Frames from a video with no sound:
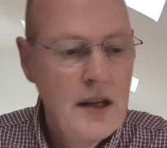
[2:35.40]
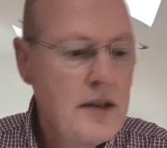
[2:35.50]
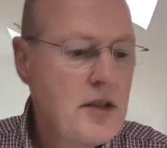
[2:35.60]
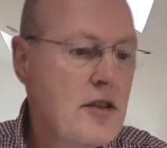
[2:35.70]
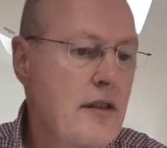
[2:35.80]

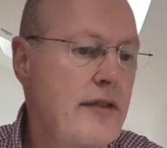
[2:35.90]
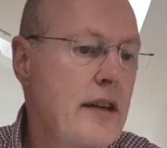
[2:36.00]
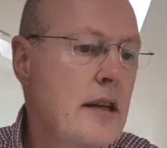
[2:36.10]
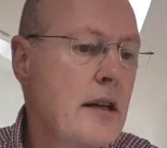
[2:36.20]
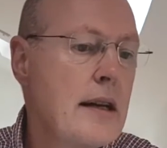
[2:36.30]
This is the
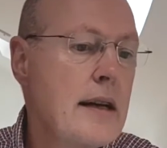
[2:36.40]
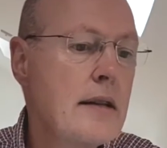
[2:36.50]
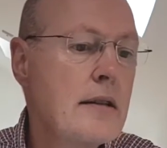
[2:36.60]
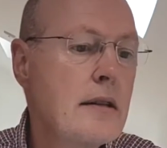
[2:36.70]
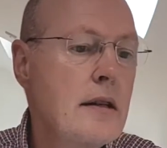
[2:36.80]

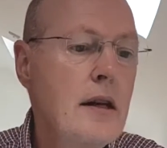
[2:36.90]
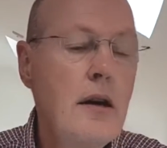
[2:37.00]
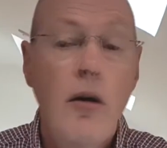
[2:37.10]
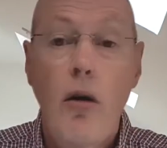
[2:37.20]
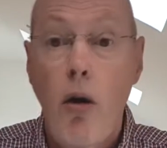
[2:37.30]
Vergelegen
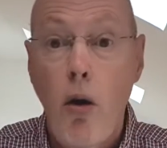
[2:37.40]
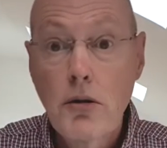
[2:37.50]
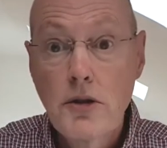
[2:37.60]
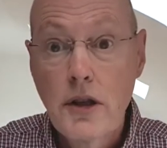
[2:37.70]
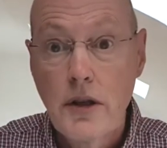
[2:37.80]

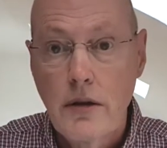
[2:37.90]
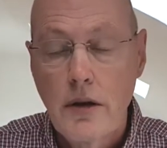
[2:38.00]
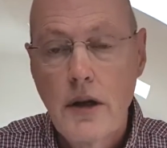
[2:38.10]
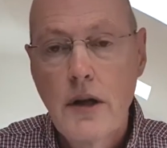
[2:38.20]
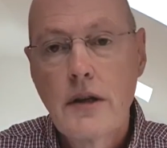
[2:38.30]
Octagon
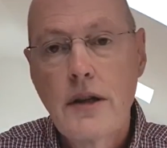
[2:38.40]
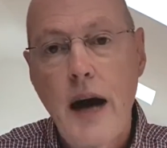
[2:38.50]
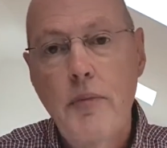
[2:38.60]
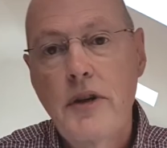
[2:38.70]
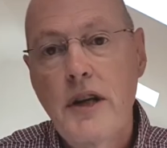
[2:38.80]

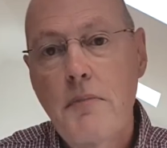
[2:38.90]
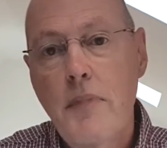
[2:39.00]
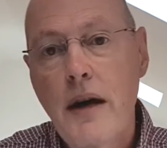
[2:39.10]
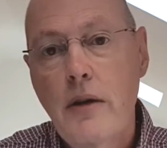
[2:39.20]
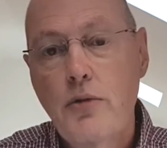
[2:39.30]
Cabernet
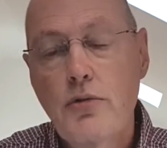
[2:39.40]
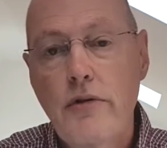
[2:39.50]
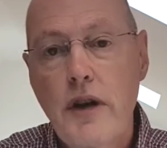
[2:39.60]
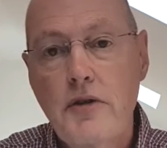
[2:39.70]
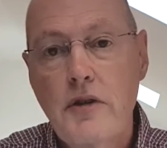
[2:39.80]
Merlot
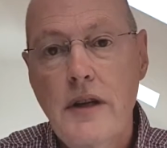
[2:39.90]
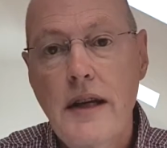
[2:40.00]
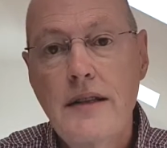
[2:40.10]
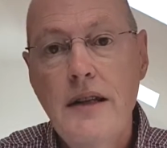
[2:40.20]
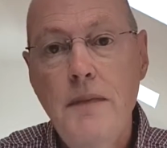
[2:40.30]

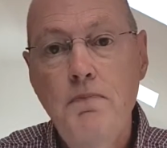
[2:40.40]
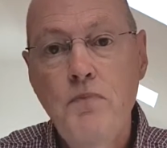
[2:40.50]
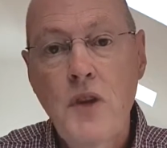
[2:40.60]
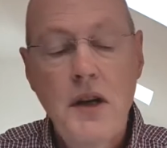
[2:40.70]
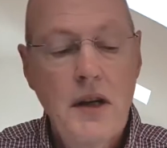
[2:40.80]
2018.
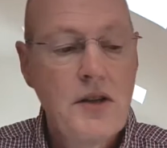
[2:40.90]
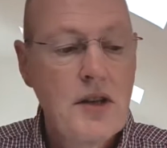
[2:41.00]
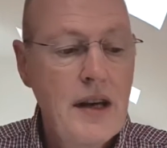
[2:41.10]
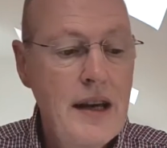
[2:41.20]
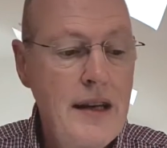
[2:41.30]

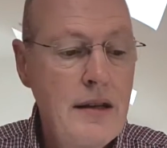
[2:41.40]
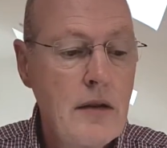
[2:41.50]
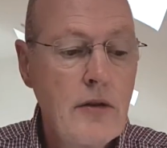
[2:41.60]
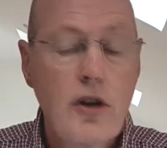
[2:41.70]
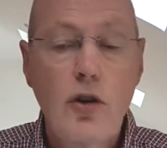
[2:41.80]
It's
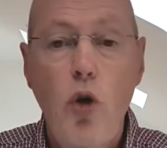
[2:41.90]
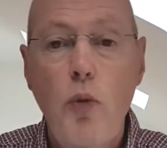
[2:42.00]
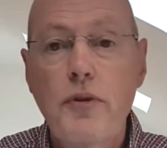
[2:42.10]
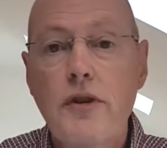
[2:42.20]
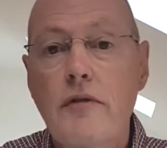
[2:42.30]
in the
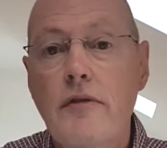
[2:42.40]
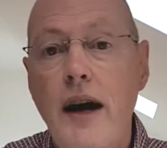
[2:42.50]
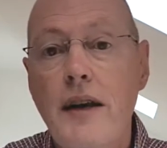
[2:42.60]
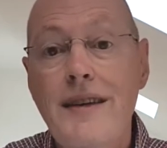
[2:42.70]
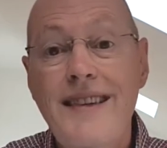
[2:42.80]
cooperative
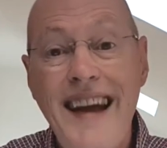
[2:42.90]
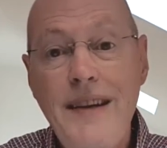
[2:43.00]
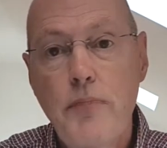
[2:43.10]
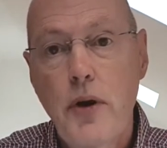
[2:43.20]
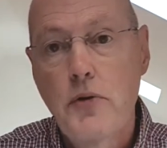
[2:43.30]
at
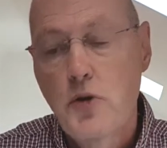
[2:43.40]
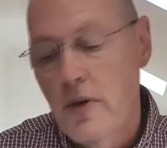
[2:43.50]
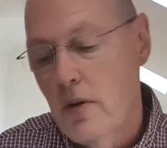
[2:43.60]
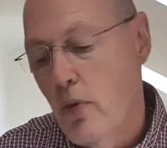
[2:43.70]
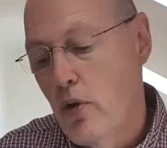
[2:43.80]
£9
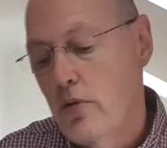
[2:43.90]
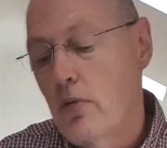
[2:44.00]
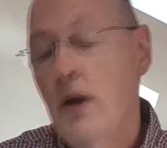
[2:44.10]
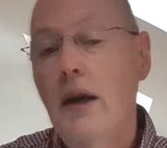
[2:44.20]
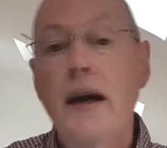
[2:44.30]
per
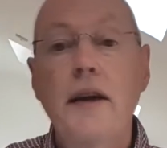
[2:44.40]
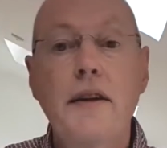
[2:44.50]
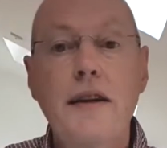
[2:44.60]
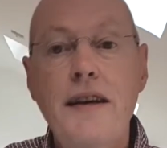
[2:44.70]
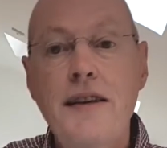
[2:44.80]
bottle, and
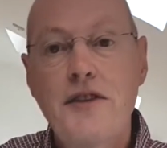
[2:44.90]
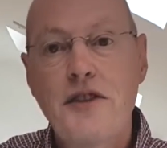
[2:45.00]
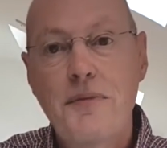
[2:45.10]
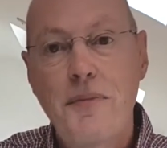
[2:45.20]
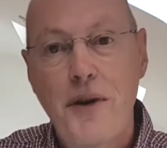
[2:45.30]
it
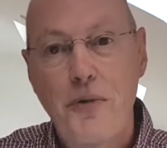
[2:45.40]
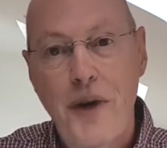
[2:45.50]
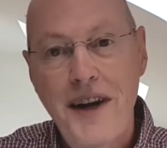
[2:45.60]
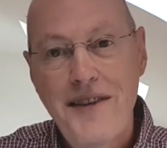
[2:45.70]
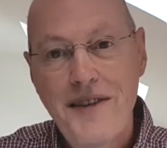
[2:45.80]
is my
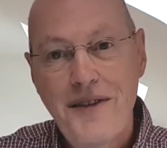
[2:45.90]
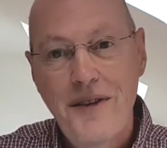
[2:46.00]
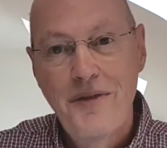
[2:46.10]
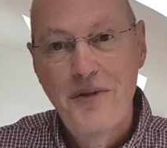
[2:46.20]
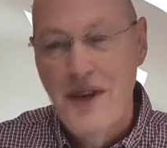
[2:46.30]
wine
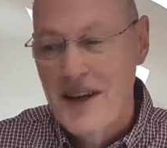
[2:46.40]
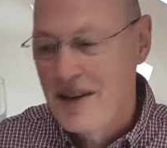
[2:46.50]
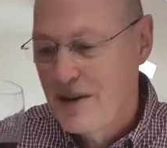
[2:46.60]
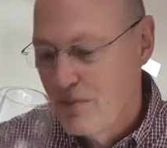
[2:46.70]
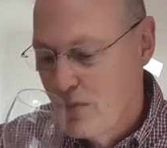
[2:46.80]
of the
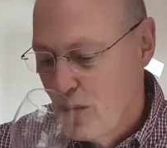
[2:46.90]
week.